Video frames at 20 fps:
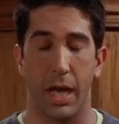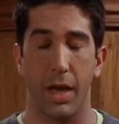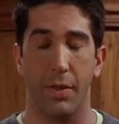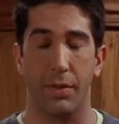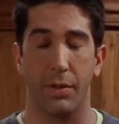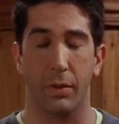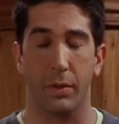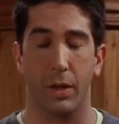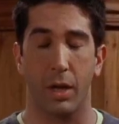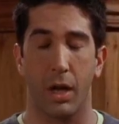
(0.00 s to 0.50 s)

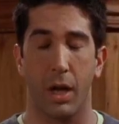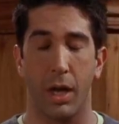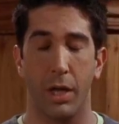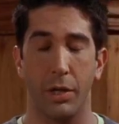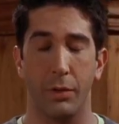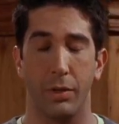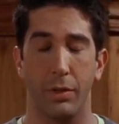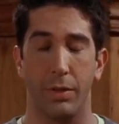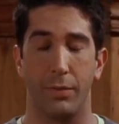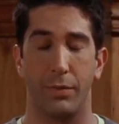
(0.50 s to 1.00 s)
Now there are a
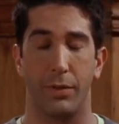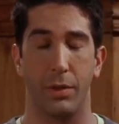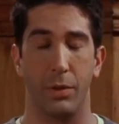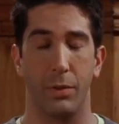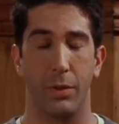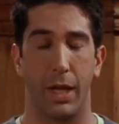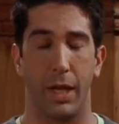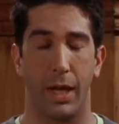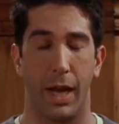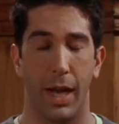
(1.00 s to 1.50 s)
hundred of
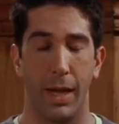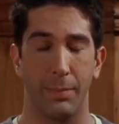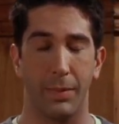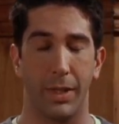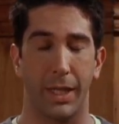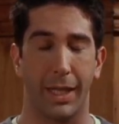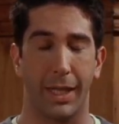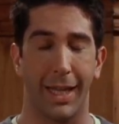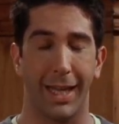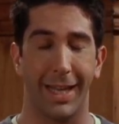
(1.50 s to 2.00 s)
you, and
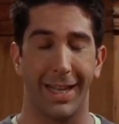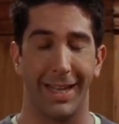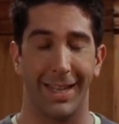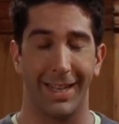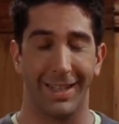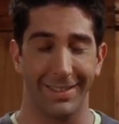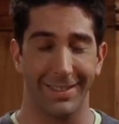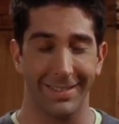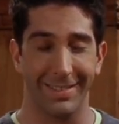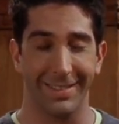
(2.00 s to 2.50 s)
I'm the
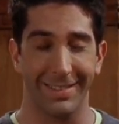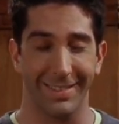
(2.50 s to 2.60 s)
king.